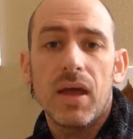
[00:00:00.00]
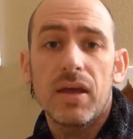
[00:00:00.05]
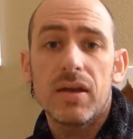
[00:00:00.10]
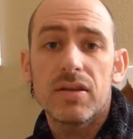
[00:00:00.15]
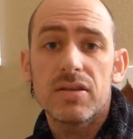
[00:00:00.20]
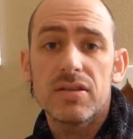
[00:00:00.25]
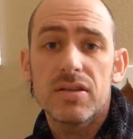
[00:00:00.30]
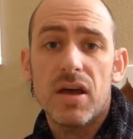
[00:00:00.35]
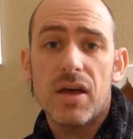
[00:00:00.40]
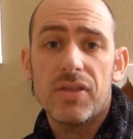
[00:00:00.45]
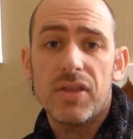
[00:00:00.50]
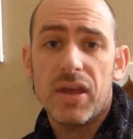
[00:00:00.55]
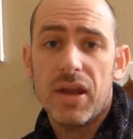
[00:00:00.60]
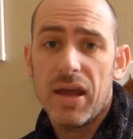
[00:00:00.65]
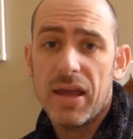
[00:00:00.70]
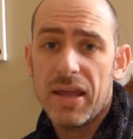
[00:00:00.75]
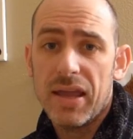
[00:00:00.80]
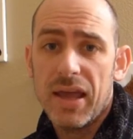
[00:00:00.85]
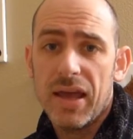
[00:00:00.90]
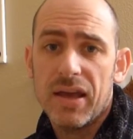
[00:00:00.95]
And it's not that
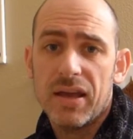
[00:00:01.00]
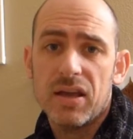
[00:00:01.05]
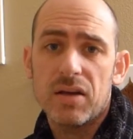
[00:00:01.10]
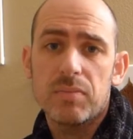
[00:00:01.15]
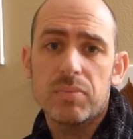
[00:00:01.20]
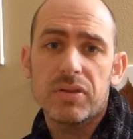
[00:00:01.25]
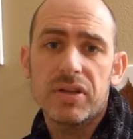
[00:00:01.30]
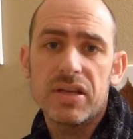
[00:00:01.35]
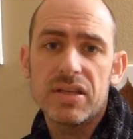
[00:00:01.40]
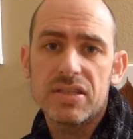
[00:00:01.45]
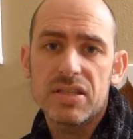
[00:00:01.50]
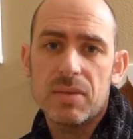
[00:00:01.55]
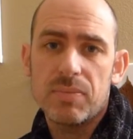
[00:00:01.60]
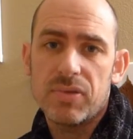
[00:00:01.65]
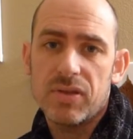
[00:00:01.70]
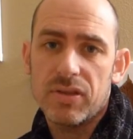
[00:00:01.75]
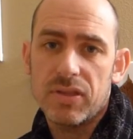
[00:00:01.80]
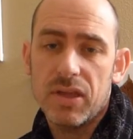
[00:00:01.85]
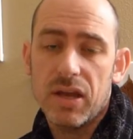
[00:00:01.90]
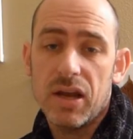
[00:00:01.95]
I can't complete
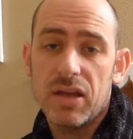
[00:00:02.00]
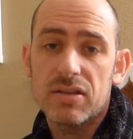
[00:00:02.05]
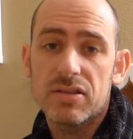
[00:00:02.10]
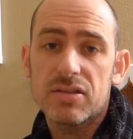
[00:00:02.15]
something that I